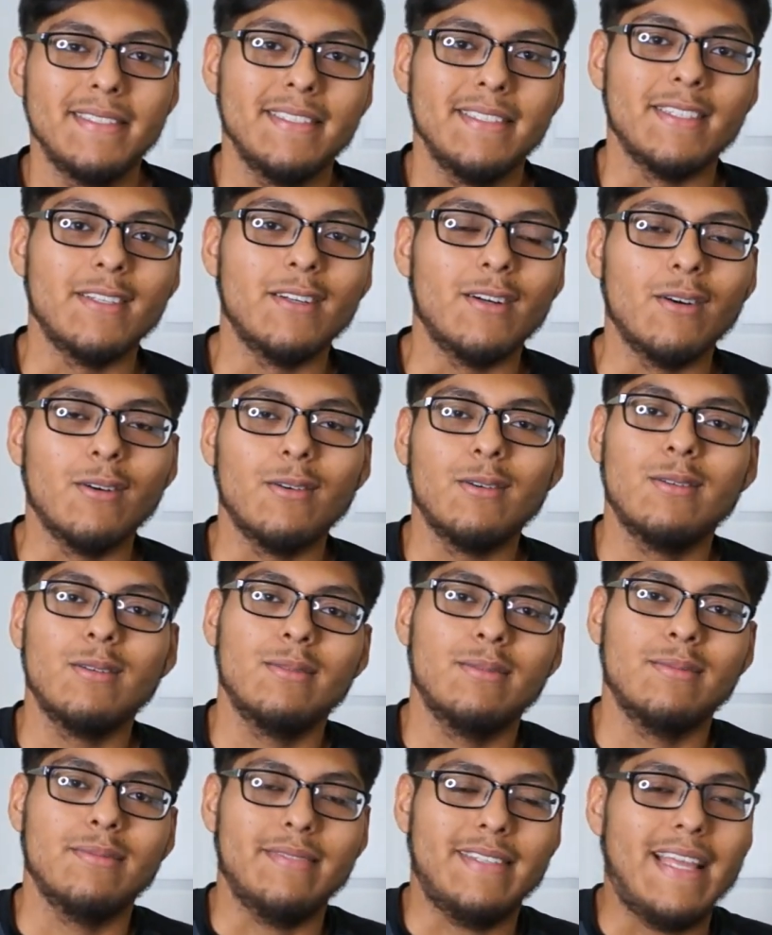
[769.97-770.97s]
you know,
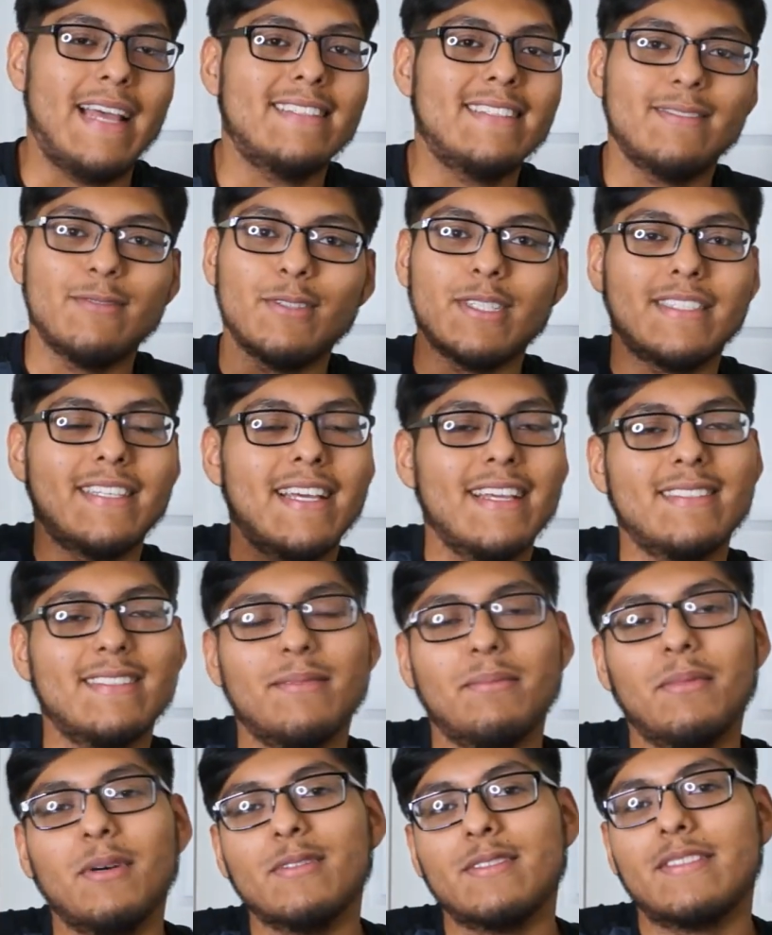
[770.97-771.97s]
that's what takes the
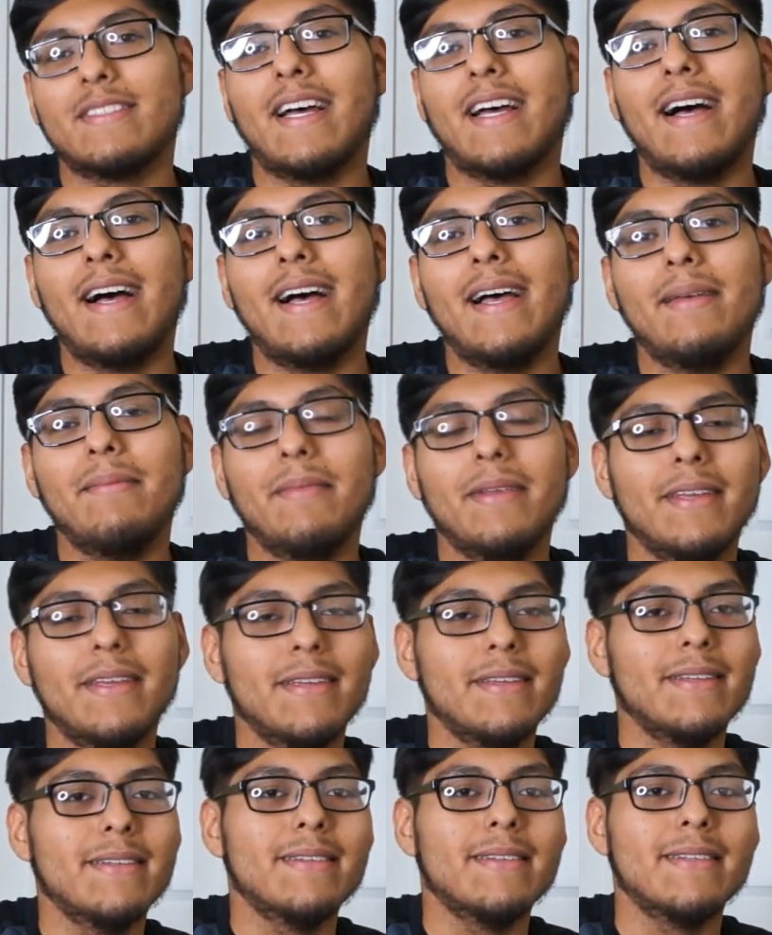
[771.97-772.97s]
most time,
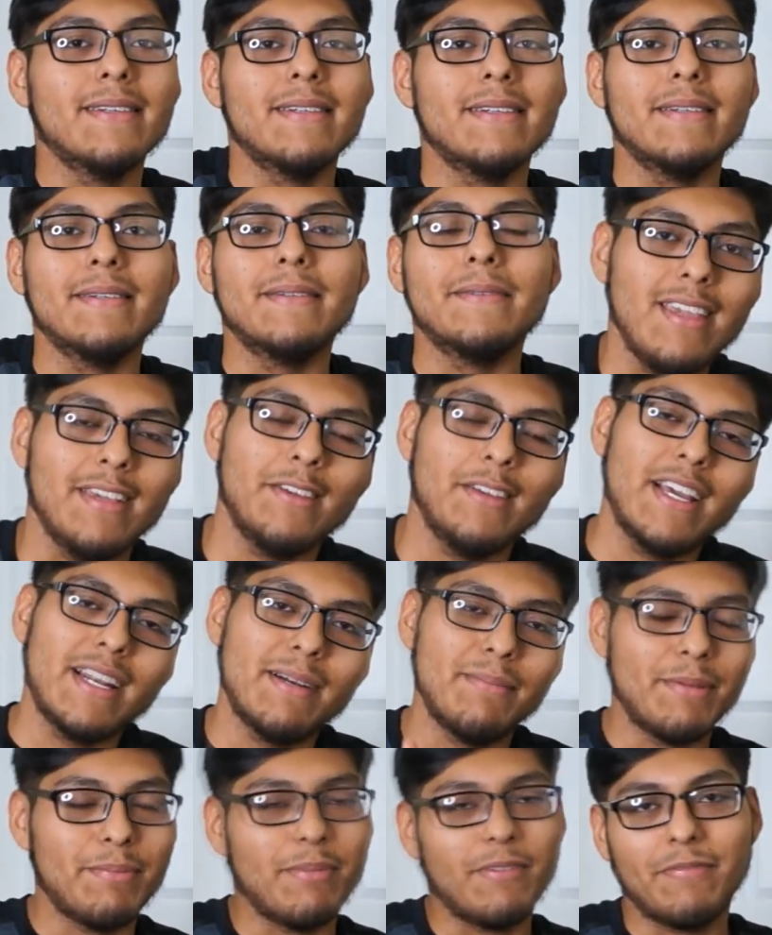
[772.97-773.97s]
and you got to
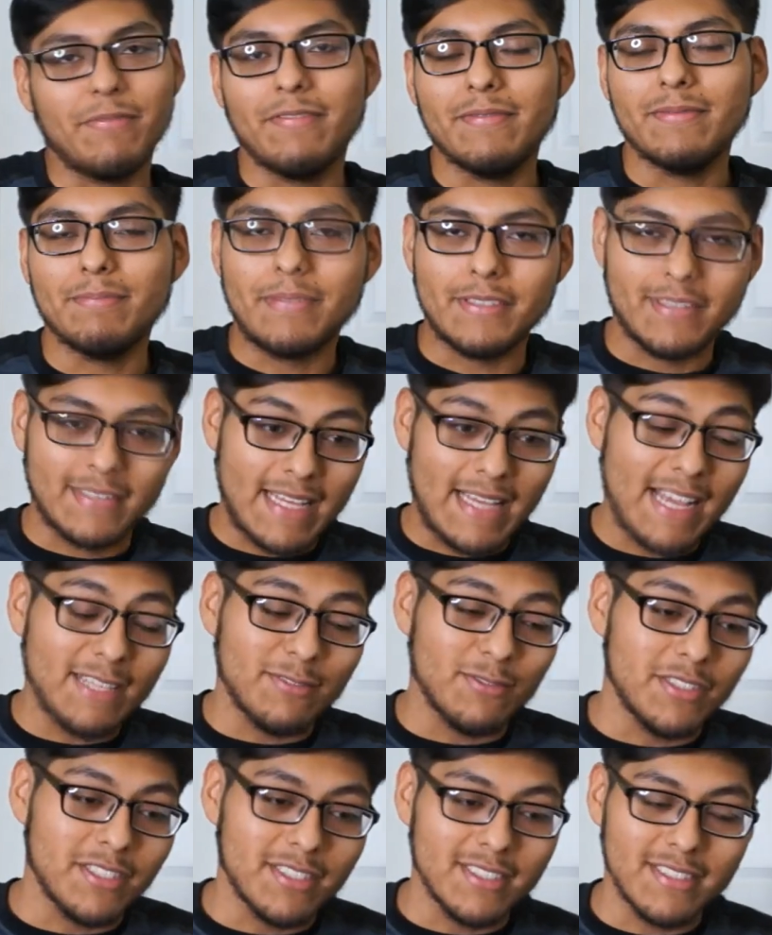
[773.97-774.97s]
be
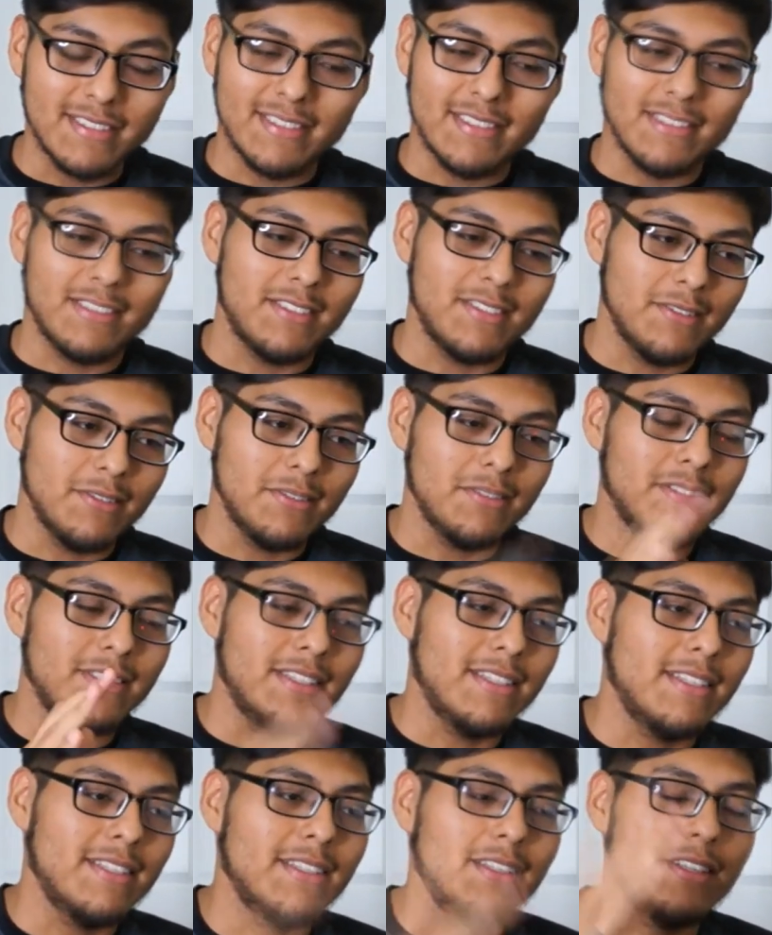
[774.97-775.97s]
precise when you're listing shoes,
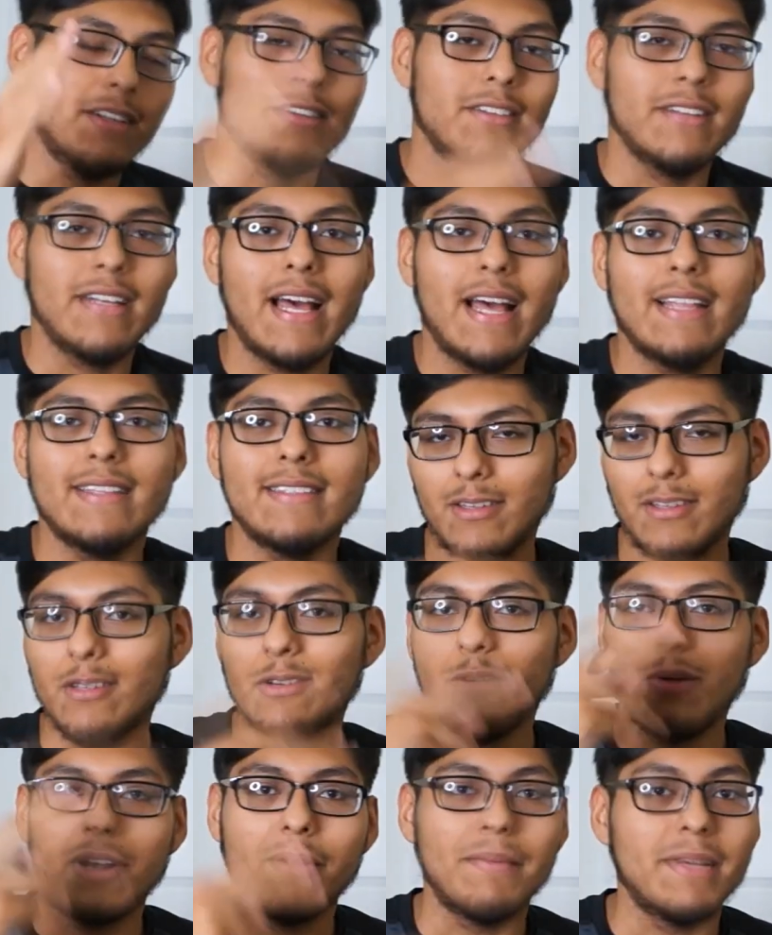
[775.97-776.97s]
and you know, you
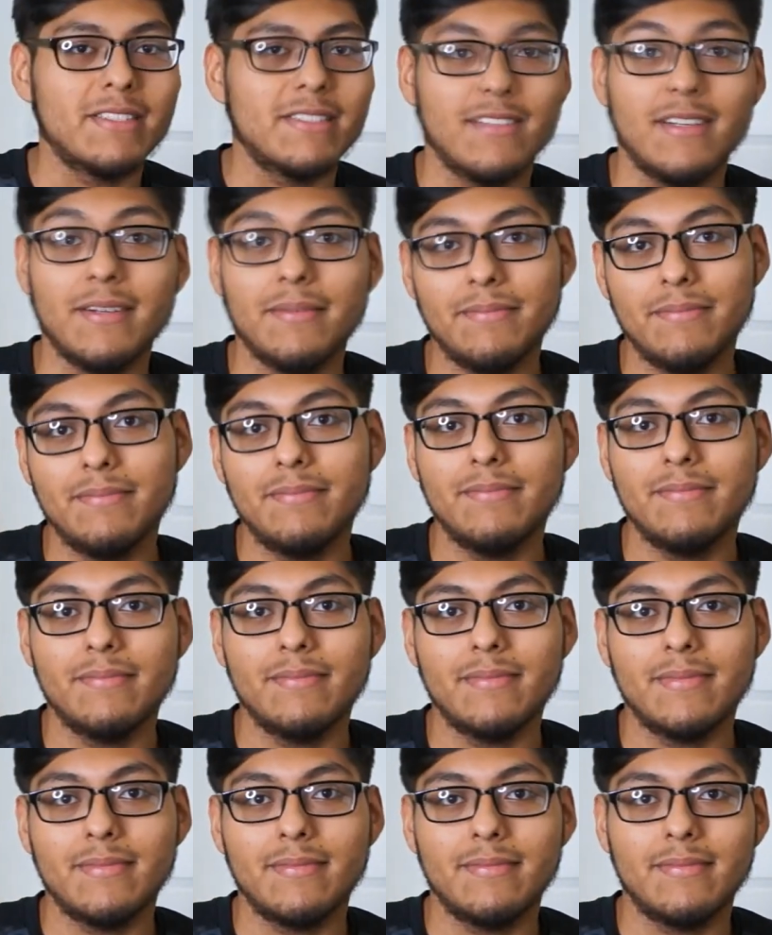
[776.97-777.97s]
don't want to mess up,
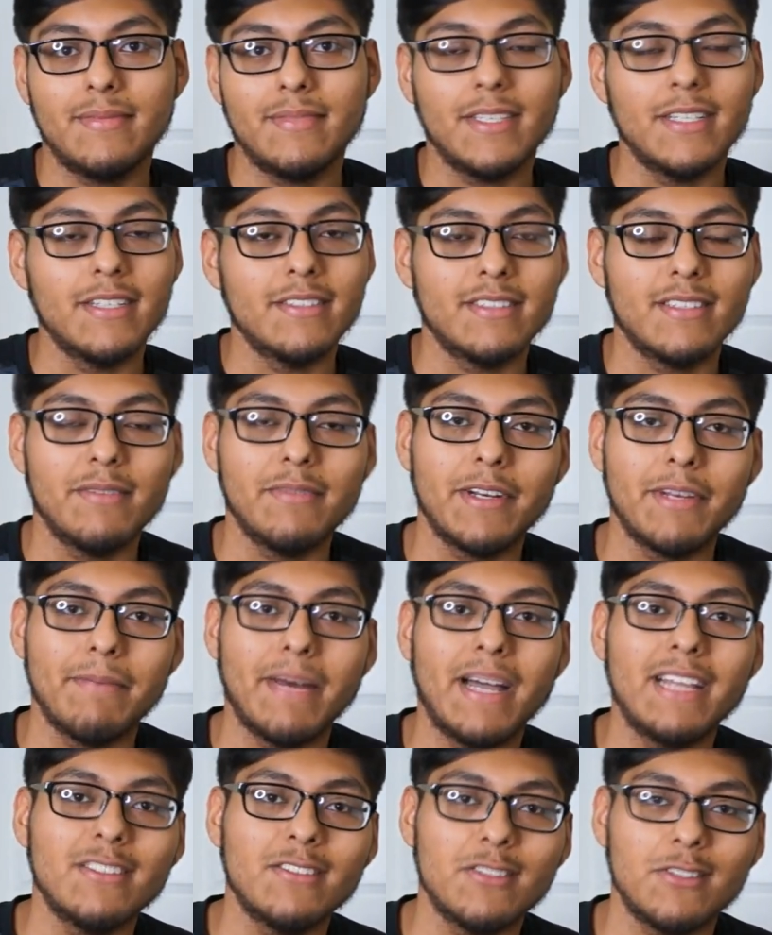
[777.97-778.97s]
because somebody
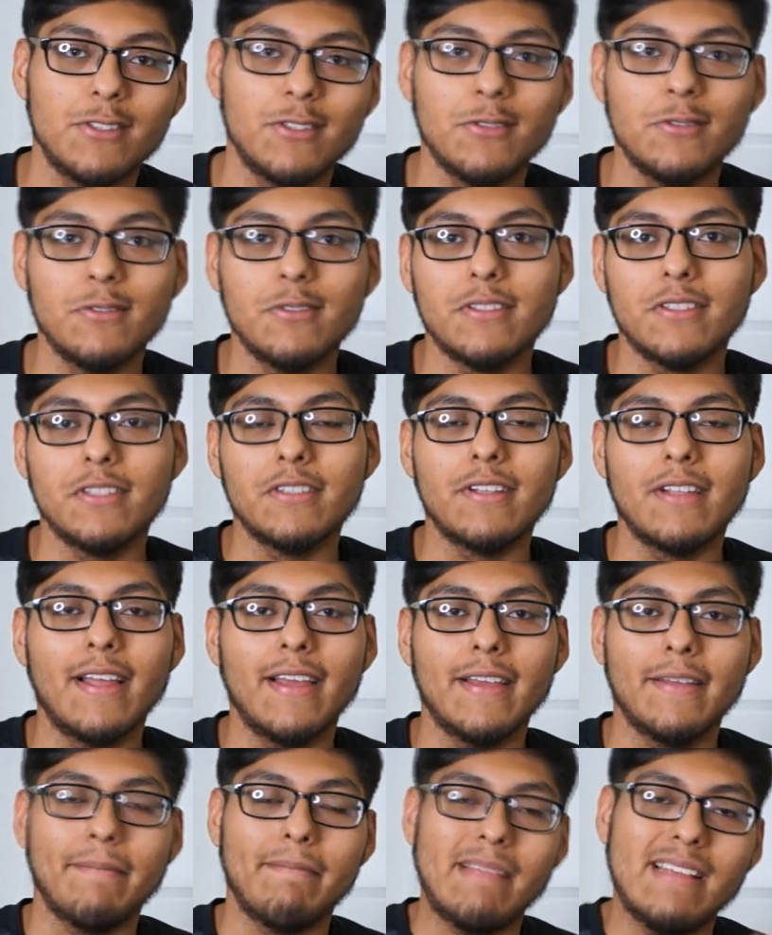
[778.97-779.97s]
buys your shoes, you're
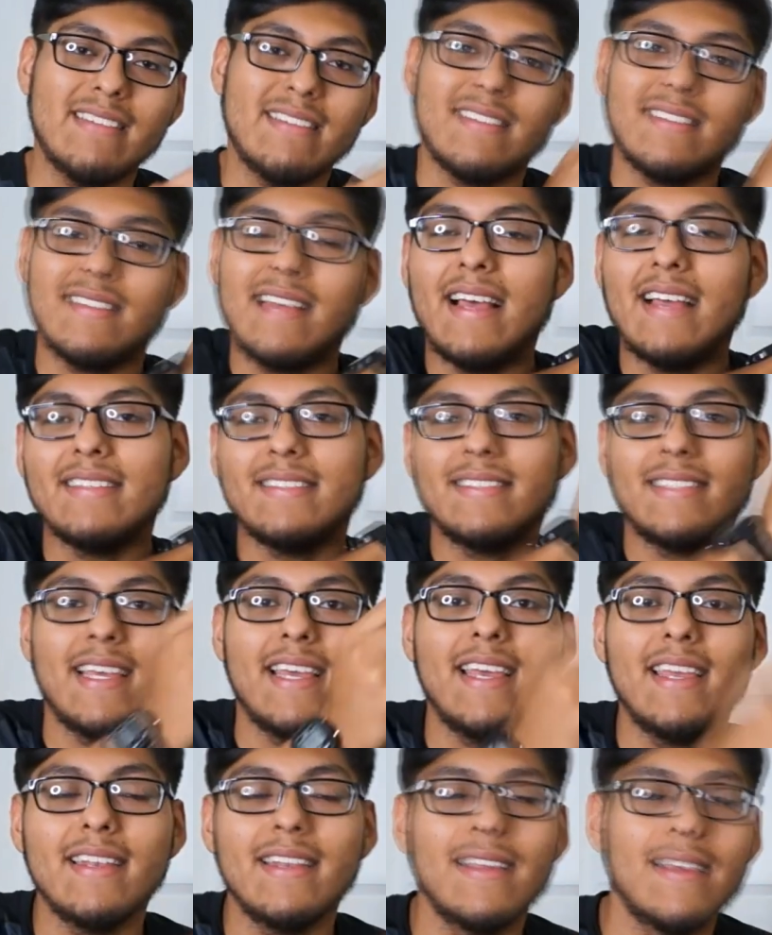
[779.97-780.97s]
like, this is a size
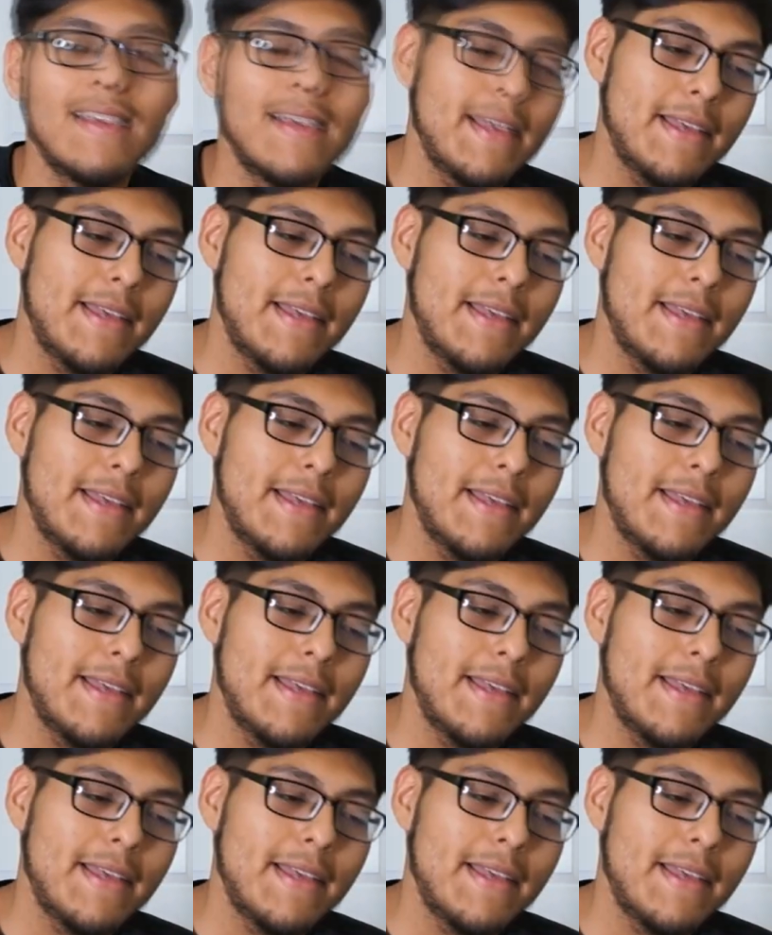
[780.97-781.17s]
10,